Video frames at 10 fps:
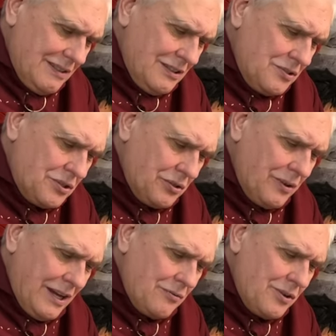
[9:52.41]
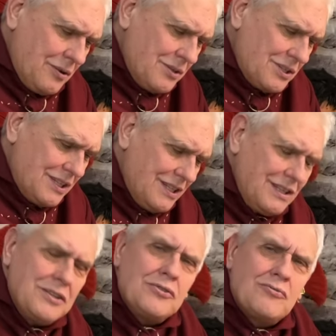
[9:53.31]
until thou knowest
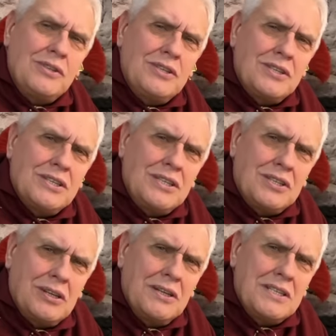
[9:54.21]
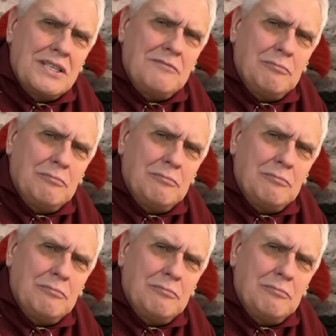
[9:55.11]
he has reached a decisive